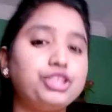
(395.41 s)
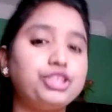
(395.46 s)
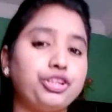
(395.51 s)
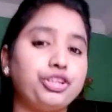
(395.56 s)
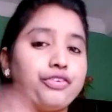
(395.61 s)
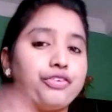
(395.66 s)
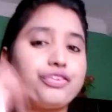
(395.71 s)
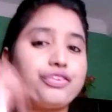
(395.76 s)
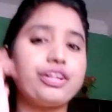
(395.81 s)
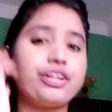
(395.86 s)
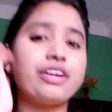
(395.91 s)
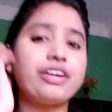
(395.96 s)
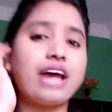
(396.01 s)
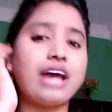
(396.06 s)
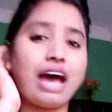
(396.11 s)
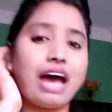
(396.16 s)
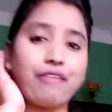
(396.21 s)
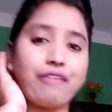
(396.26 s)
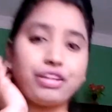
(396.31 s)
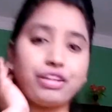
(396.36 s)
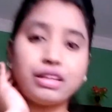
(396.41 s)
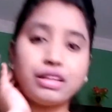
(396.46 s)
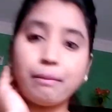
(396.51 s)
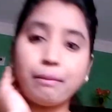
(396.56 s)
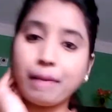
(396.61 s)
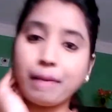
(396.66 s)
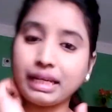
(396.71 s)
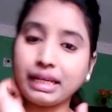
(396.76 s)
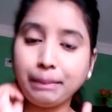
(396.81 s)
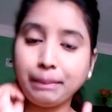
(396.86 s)
children are having the
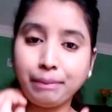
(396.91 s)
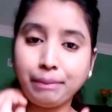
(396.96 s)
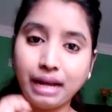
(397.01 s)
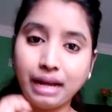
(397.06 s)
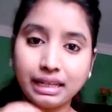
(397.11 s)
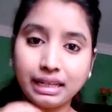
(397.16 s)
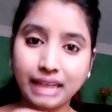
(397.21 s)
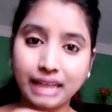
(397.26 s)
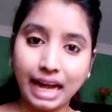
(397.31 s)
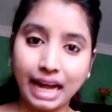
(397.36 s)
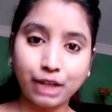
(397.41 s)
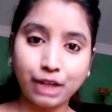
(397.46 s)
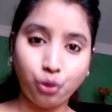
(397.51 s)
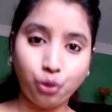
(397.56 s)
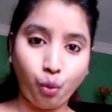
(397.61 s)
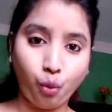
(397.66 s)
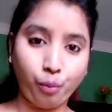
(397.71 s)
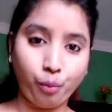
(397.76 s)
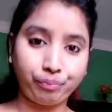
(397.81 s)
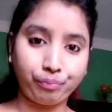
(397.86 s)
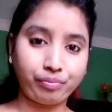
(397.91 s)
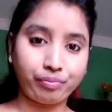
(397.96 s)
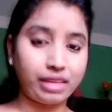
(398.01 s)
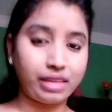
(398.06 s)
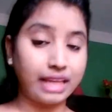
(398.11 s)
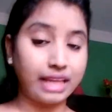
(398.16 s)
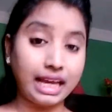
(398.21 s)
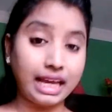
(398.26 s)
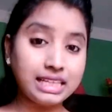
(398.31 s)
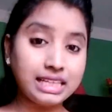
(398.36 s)
money plant at home.
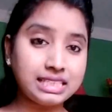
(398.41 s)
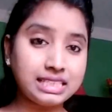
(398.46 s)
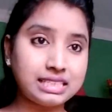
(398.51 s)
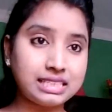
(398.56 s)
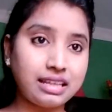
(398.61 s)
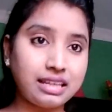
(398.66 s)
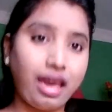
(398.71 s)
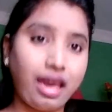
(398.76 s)
Yes?